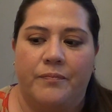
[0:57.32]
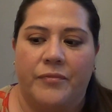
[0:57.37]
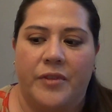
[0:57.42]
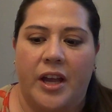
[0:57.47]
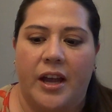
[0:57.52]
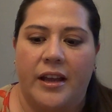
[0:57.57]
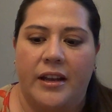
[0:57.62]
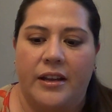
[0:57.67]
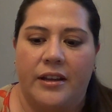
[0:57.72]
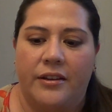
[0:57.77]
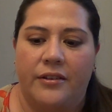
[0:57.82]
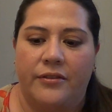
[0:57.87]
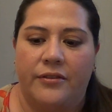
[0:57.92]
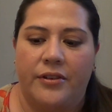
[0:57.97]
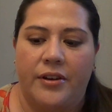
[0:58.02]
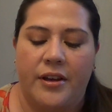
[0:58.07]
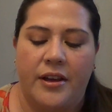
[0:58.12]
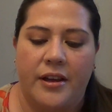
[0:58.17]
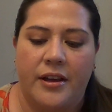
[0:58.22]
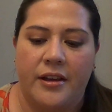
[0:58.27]
kind of
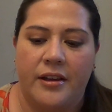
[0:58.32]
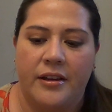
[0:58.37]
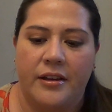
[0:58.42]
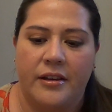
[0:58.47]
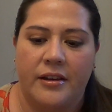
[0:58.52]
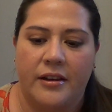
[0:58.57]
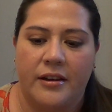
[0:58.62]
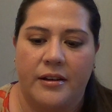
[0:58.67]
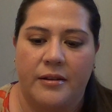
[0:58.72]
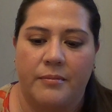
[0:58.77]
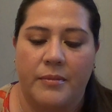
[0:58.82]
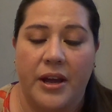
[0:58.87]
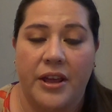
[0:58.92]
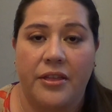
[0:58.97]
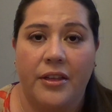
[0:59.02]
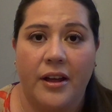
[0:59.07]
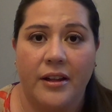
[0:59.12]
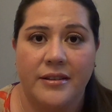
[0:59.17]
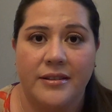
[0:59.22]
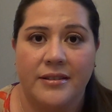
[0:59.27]
my
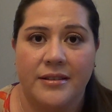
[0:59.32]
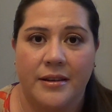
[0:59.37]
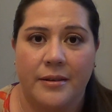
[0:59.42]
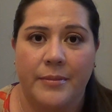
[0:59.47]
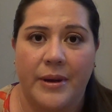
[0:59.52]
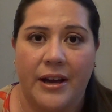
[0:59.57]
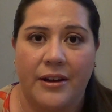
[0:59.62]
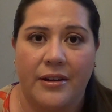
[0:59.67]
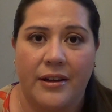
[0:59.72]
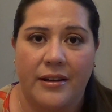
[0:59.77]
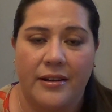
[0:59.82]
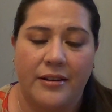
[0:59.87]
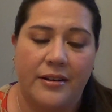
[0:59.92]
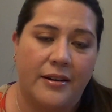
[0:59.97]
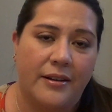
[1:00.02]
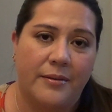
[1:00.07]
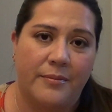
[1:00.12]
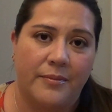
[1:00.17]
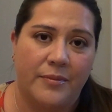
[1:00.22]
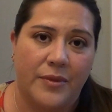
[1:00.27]
thoughts about
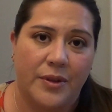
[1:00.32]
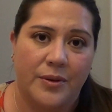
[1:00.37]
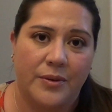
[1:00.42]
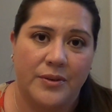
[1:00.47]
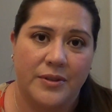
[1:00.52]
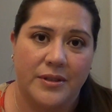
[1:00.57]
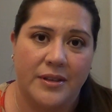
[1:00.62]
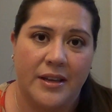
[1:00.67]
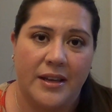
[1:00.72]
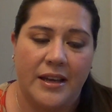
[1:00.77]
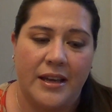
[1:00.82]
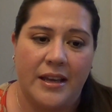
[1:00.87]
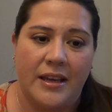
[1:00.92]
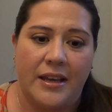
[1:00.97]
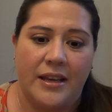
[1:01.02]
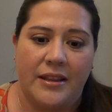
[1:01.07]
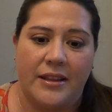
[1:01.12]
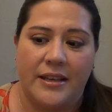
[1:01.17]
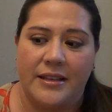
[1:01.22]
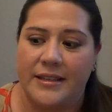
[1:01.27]

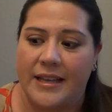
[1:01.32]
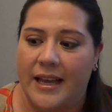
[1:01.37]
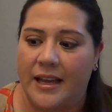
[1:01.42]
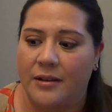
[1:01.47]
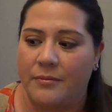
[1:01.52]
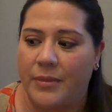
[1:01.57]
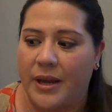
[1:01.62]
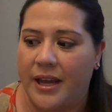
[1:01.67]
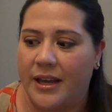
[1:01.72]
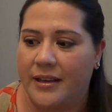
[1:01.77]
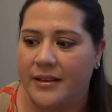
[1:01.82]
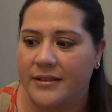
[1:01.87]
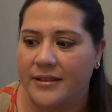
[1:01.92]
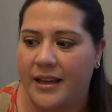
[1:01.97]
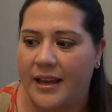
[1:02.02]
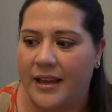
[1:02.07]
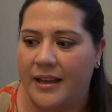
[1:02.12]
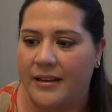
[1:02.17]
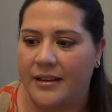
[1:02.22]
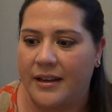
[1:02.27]
these handbags
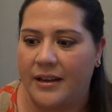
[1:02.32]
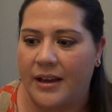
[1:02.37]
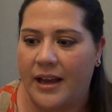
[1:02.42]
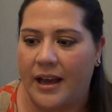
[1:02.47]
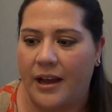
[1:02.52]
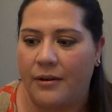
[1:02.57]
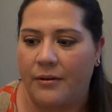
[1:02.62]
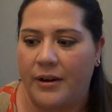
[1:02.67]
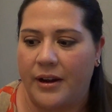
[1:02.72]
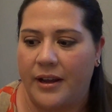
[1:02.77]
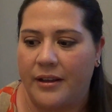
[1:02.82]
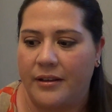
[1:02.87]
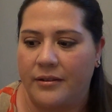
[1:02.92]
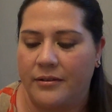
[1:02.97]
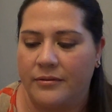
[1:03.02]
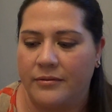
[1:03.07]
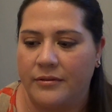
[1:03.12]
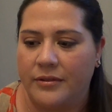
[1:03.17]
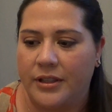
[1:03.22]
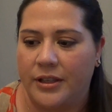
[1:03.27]
and how I
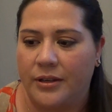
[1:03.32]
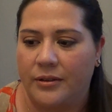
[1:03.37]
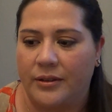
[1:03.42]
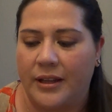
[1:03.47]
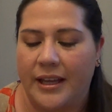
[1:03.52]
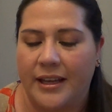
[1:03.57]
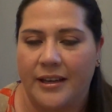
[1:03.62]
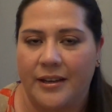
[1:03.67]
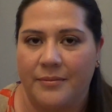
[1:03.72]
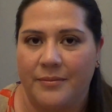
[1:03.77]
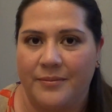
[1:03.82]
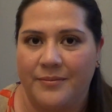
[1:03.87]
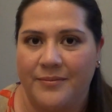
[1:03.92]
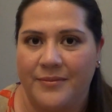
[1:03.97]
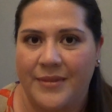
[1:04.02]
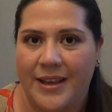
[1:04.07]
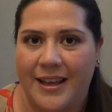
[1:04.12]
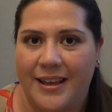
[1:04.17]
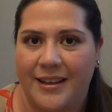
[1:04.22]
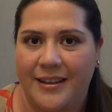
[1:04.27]
like them,
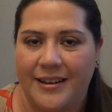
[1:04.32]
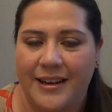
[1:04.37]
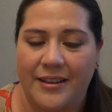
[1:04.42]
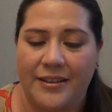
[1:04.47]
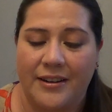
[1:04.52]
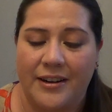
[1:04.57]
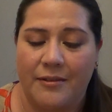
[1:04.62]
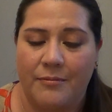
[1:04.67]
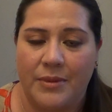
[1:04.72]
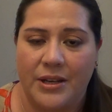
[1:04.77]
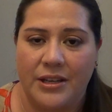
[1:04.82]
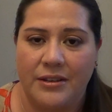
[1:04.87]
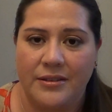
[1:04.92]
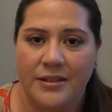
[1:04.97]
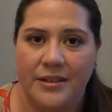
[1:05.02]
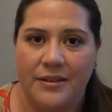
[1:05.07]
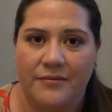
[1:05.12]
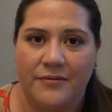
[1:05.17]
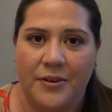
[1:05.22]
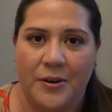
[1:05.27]
and now that I've been using
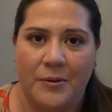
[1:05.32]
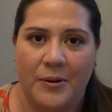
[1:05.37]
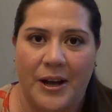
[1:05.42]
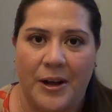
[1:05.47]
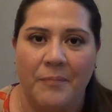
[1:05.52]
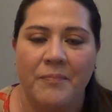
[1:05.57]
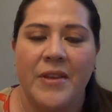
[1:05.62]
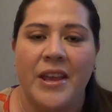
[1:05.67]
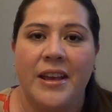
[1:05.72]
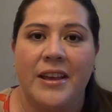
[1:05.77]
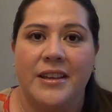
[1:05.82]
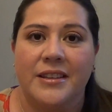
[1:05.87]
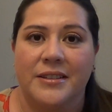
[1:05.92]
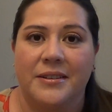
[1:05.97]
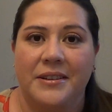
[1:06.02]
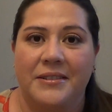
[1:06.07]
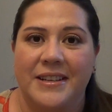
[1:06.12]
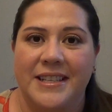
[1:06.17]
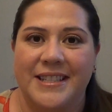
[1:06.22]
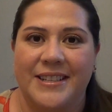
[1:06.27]
them for a while. So
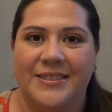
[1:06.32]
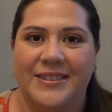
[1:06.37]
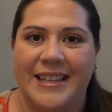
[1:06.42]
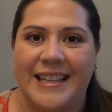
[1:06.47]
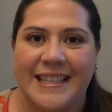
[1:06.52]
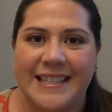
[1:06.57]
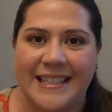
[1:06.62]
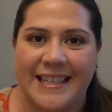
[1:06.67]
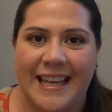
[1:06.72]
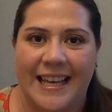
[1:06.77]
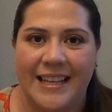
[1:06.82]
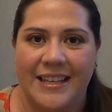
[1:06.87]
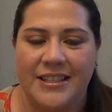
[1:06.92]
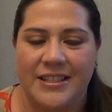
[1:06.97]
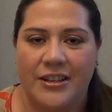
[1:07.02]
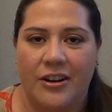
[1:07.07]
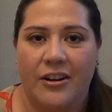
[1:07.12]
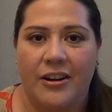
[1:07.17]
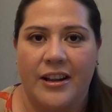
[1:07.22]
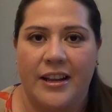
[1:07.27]
anyway, so let's get
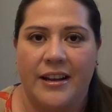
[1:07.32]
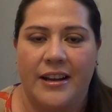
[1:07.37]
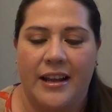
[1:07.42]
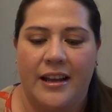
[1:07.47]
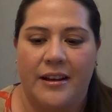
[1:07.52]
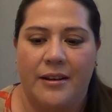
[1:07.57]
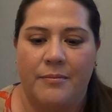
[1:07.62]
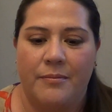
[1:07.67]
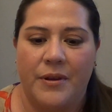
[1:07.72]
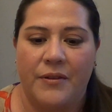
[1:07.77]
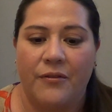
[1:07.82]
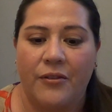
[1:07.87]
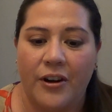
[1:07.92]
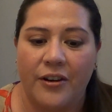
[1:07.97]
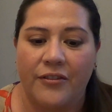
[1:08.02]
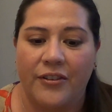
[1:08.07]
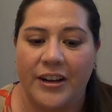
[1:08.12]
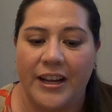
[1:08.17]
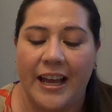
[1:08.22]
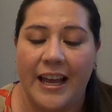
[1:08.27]
started. Before I
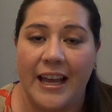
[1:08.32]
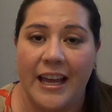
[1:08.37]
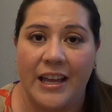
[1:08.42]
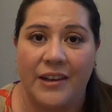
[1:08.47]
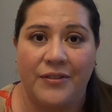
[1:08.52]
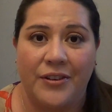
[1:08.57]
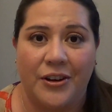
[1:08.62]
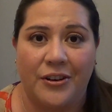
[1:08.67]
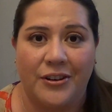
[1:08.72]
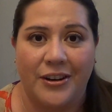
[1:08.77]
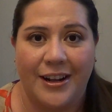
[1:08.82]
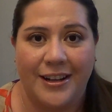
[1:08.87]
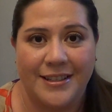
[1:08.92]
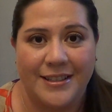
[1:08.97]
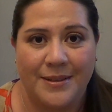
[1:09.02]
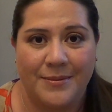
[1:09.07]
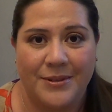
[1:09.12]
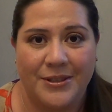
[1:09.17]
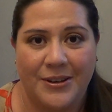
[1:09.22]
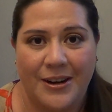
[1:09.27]
forget, if you're not
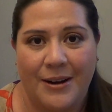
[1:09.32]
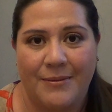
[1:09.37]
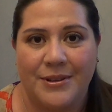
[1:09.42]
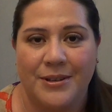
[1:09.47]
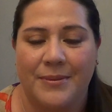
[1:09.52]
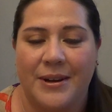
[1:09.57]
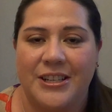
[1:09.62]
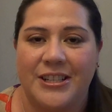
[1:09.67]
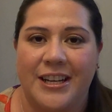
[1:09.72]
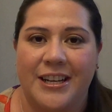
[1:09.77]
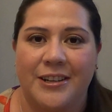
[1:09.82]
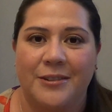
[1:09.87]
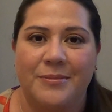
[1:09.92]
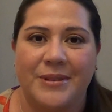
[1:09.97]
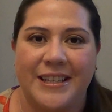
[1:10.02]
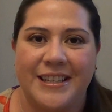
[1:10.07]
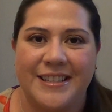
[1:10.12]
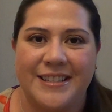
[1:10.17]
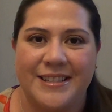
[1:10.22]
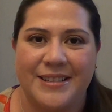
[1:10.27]
subscribed to my channel,
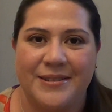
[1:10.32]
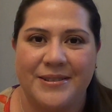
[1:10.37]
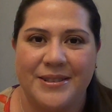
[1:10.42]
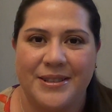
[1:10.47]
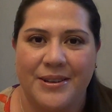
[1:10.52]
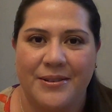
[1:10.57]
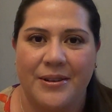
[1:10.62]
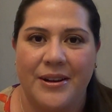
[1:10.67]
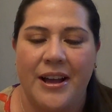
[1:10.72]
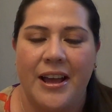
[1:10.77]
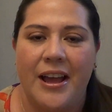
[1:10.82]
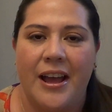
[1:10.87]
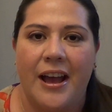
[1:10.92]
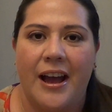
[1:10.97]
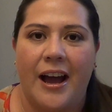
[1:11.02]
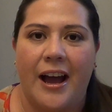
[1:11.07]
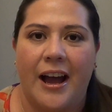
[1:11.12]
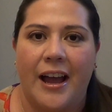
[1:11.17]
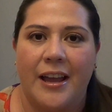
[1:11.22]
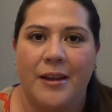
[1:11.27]
please do so.
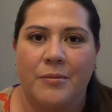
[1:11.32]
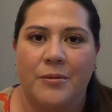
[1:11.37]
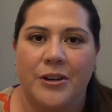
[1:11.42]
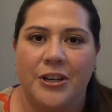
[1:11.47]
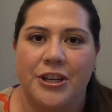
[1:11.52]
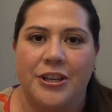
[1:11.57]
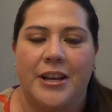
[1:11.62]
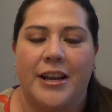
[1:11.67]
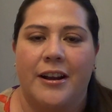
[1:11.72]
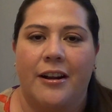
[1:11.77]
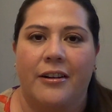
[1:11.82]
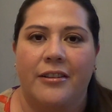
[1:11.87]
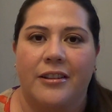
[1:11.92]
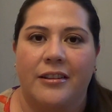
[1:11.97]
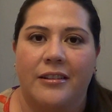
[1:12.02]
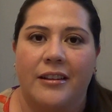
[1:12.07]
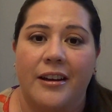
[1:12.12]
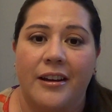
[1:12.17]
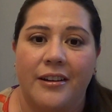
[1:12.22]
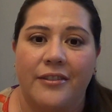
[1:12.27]
I appreciate all the
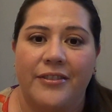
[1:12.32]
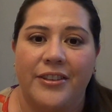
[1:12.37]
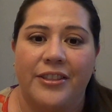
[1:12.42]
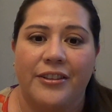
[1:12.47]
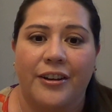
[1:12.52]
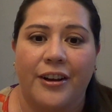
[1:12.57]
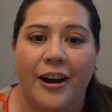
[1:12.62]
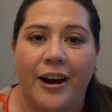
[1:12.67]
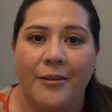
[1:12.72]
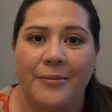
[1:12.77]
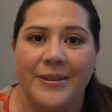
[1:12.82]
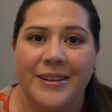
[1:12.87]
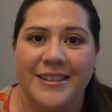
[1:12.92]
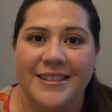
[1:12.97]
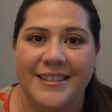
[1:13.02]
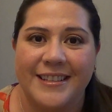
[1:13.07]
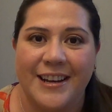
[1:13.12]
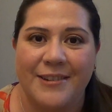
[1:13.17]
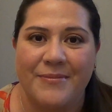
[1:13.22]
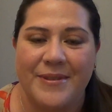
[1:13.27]
love and the comments
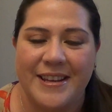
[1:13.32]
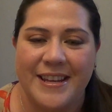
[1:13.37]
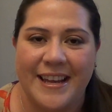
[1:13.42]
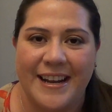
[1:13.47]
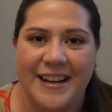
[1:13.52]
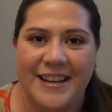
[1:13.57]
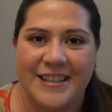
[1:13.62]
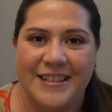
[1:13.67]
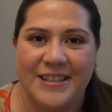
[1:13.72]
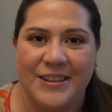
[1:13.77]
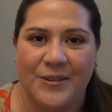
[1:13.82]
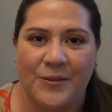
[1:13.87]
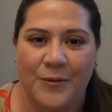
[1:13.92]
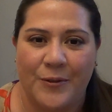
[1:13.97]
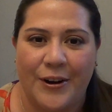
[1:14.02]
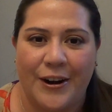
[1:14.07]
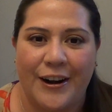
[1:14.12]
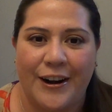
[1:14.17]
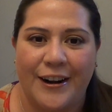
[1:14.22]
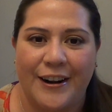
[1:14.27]
that I've been getting so
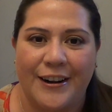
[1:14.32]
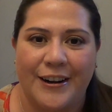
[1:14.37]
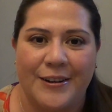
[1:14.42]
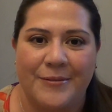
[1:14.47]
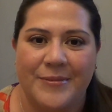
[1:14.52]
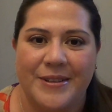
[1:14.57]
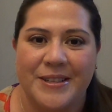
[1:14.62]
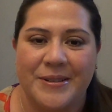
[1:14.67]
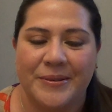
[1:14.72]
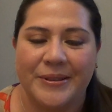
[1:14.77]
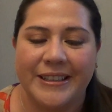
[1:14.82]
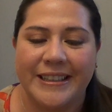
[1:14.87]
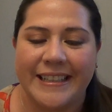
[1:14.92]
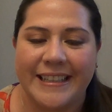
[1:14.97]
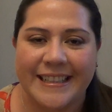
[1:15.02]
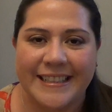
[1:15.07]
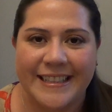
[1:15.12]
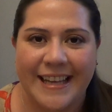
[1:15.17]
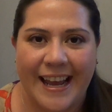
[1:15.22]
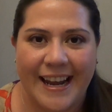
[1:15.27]
far. It's really
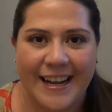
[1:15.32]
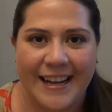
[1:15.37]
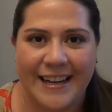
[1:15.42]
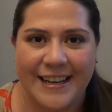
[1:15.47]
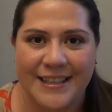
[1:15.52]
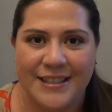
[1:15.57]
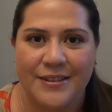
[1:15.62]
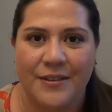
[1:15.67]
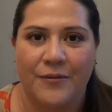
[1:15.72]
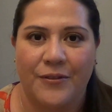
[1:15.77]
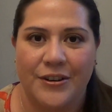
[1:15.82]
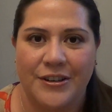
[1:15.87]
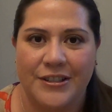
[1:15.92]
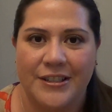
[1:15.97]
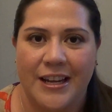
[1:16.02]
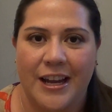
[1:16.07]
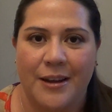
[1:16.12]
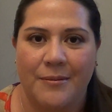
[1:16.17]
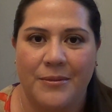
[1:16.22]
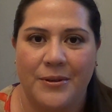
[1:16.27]
exciting as a
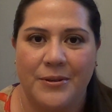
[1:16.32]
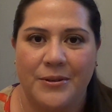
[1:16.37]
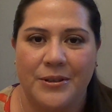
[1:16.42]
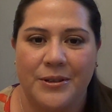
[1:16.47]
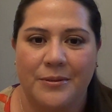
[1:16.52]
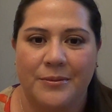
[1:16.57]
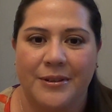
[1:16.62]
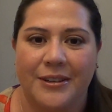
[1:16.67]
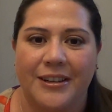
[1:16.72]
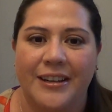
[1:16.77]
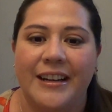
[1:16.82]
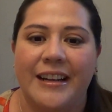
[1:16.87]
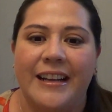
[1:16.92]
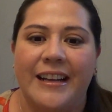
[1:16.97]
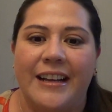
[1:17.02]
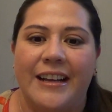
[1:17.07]
first-time YouTuber